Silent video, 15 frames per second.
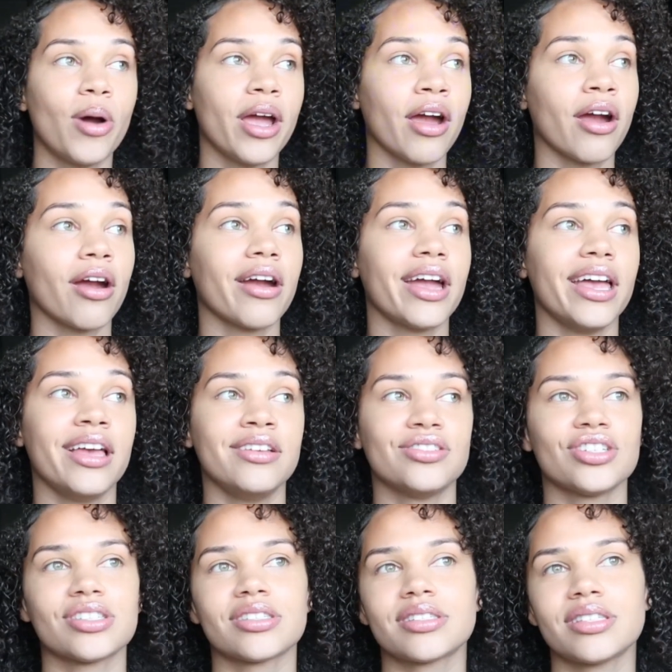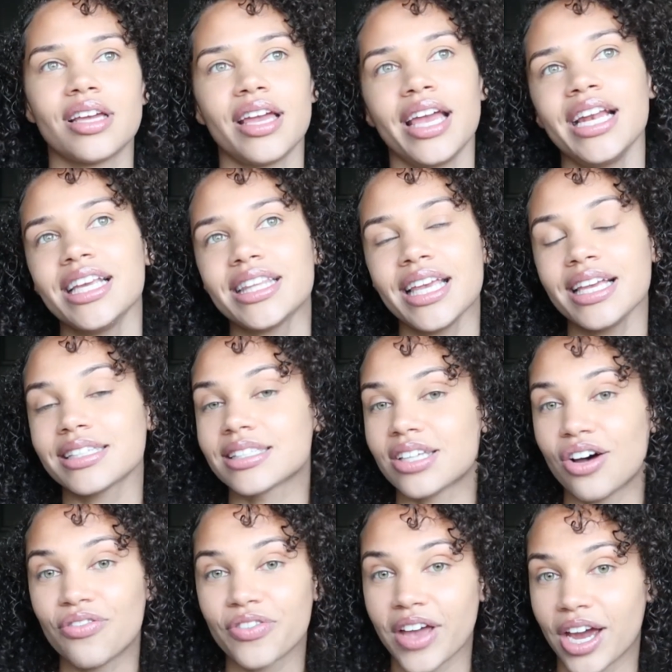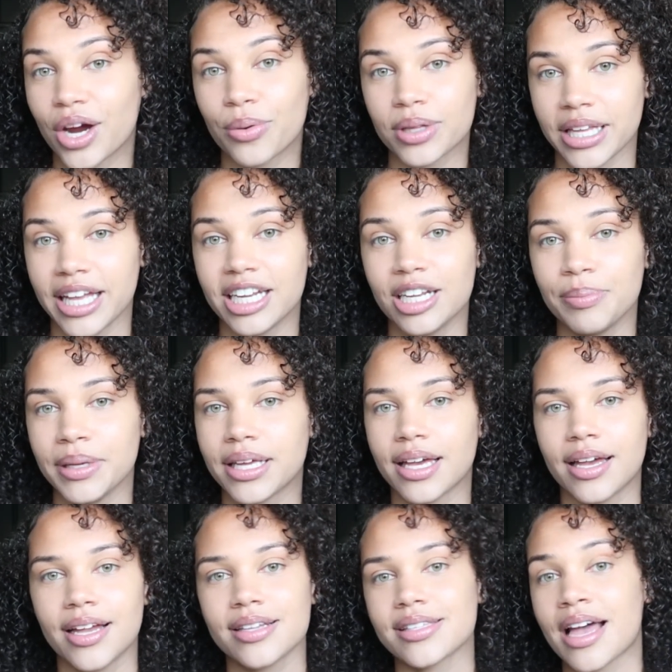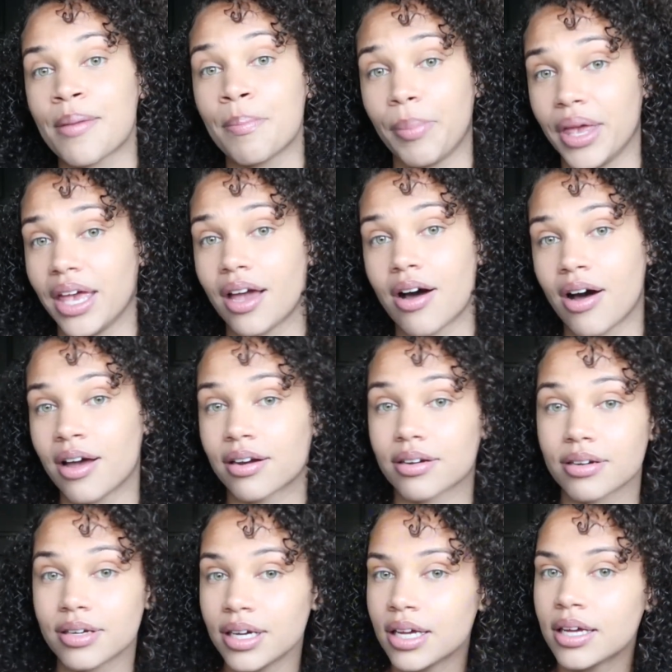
wear and just anything self-care related, because I'm big on